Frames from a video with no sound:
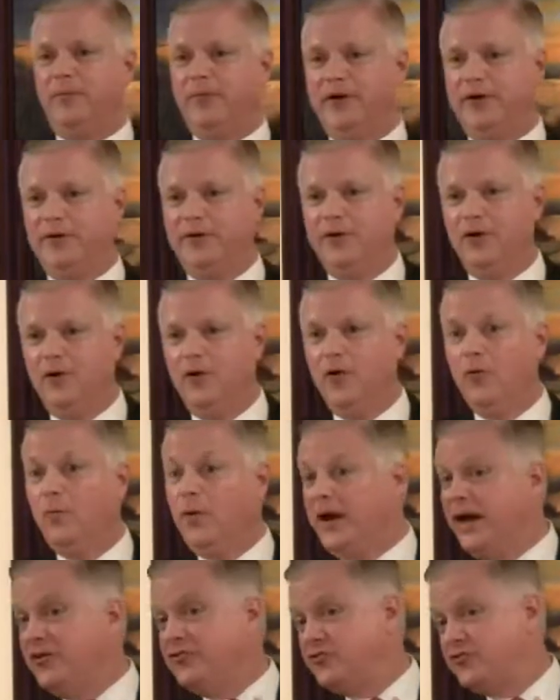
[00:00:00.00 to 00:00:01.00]
helmet,
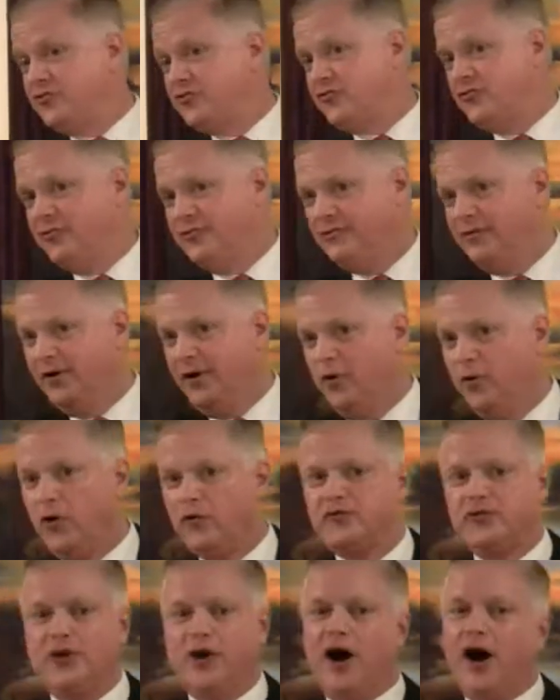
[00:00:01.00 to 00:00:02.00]
which
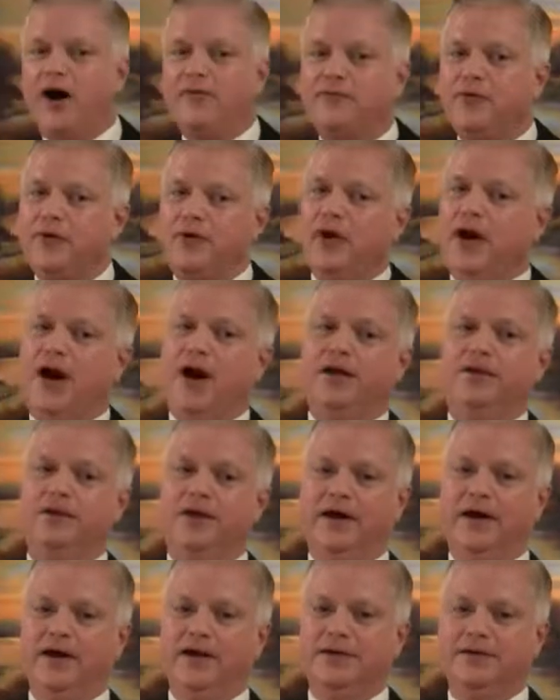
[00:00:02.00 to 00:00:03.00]
looks an awful
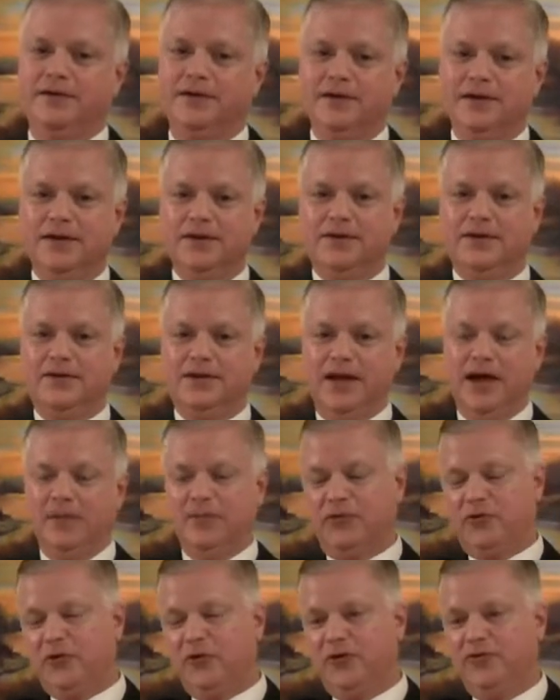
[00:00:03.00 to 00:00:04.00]
lot like the
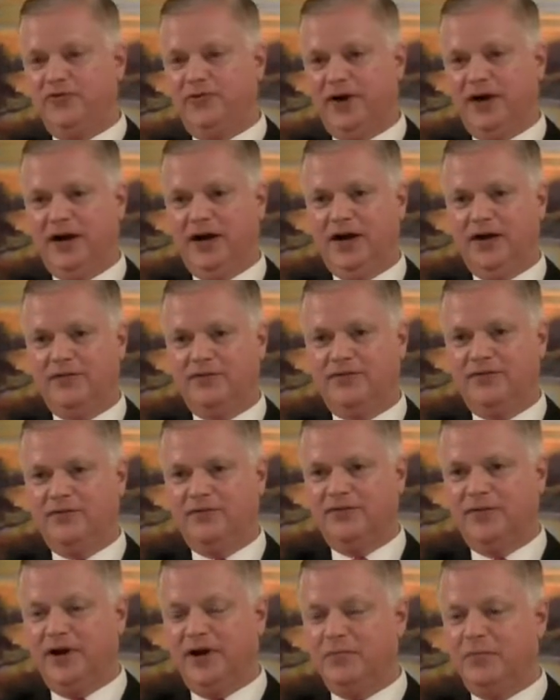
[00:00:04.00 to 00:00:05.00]
M35
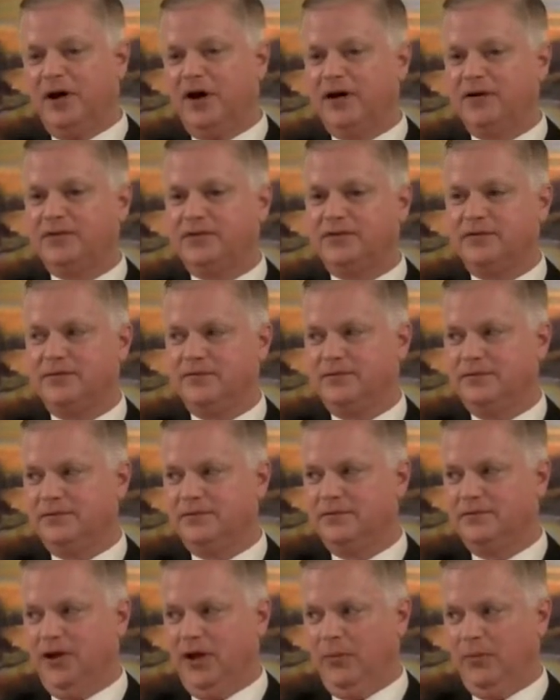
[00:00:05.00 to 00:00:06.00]
Wehrmacht
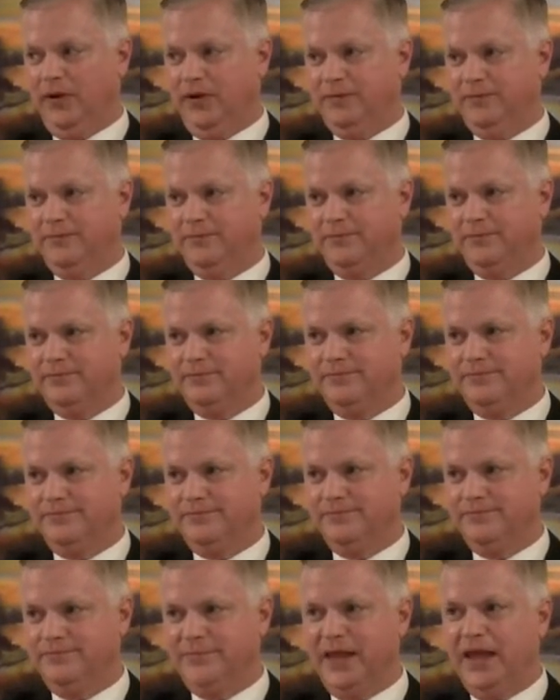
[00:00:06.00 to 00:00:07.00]
helmet.
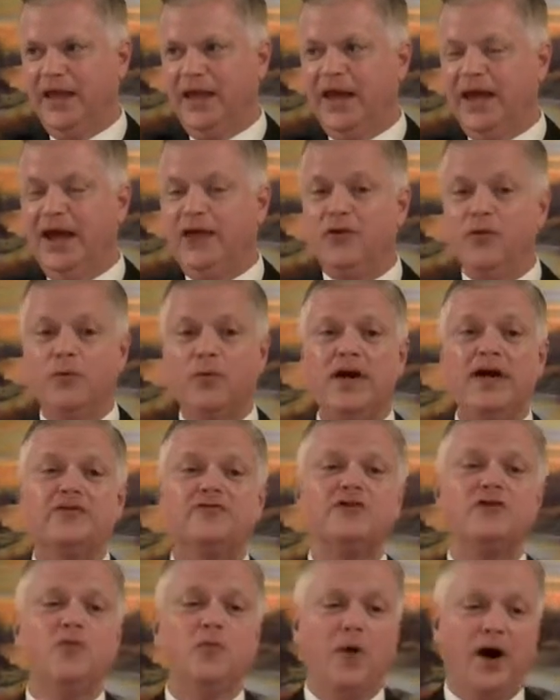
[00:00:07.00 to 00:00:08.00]
And the
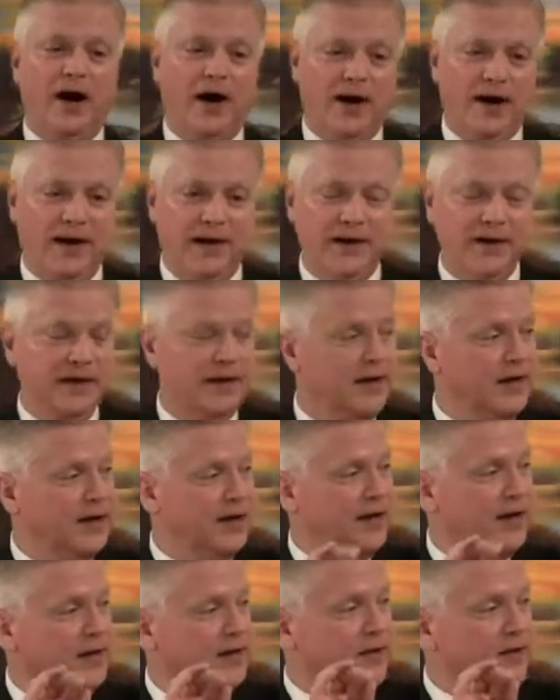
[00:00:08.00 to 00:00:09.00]
reason why
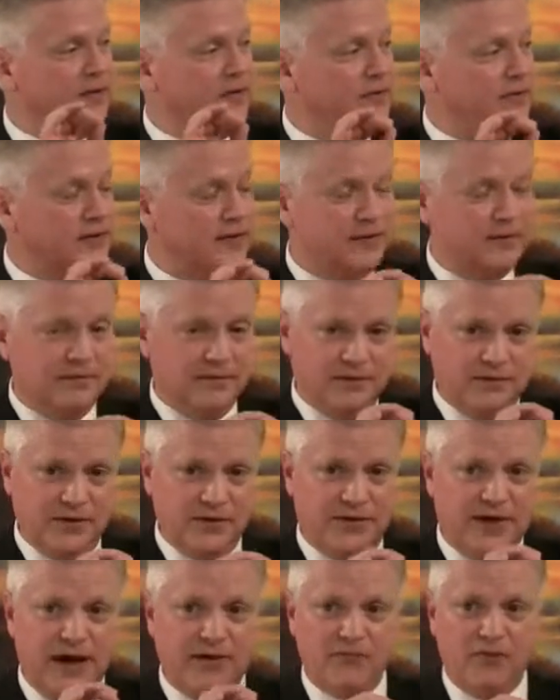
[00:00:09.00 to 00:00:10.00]
the,
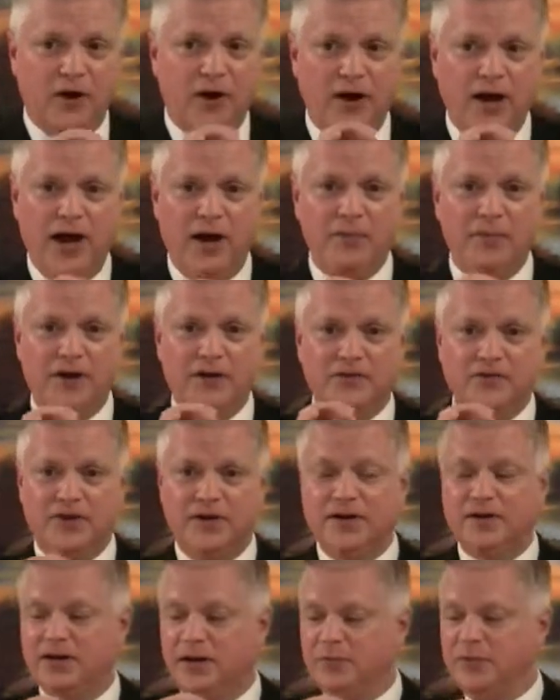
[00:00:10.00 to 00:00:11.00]
the Kevlar helmet
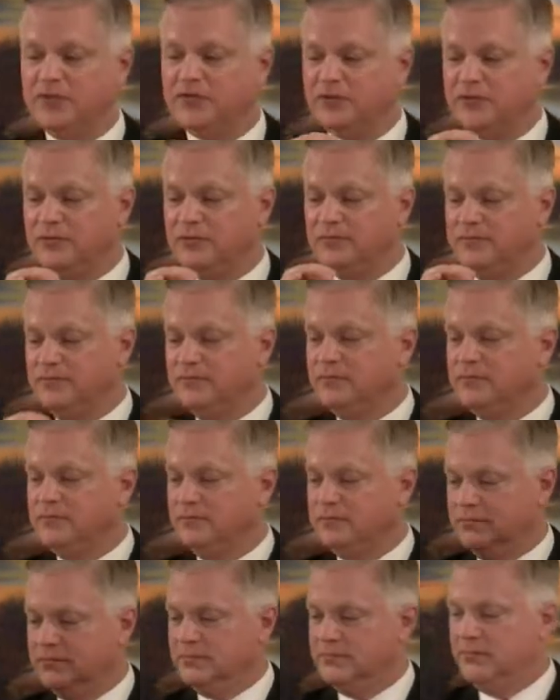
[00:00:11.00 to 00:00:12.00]
didn't come into
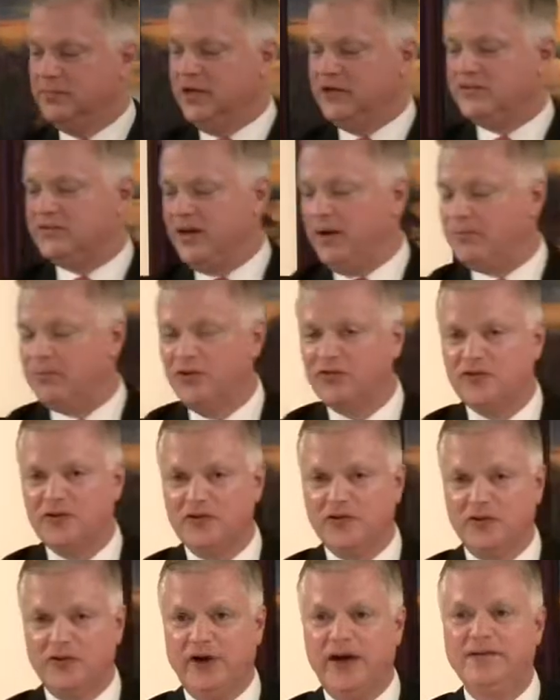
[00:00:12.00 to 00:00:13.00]
acceptance
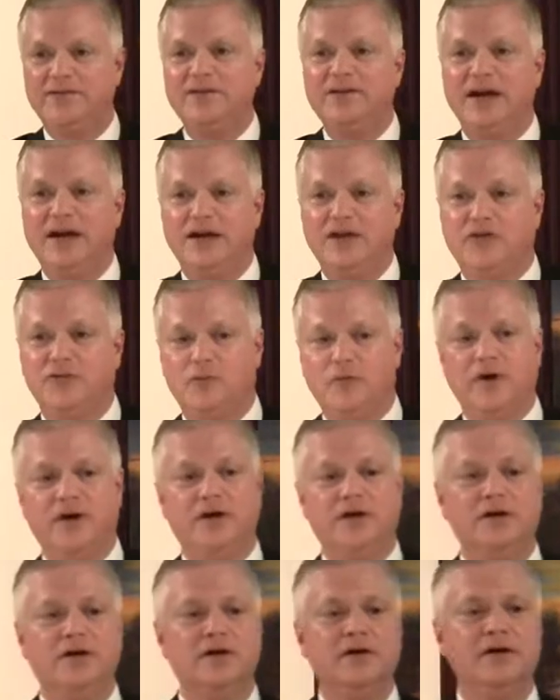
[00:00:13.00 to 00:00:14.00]
until
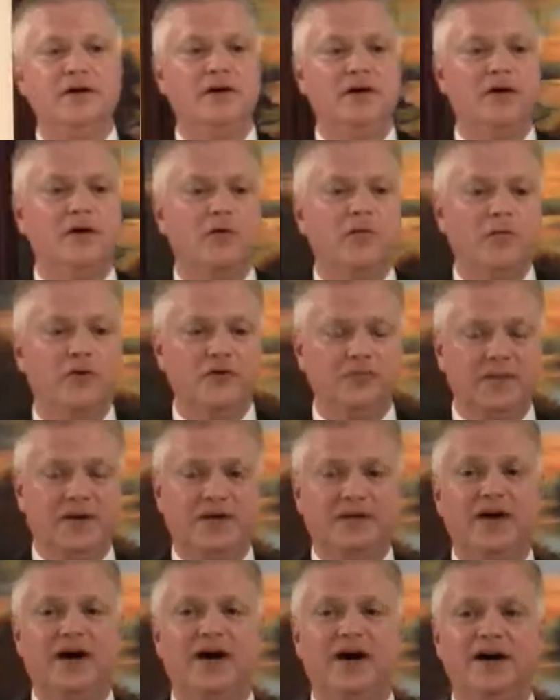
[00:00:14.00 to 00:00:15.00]
1983 was
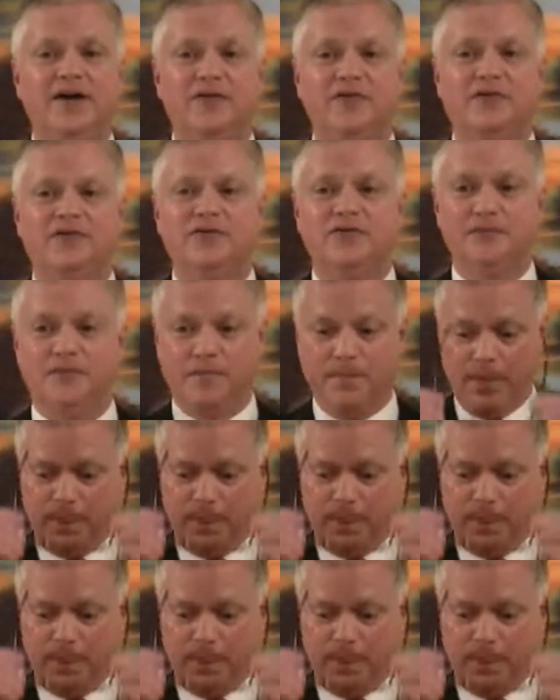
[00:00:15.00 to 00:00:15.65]
because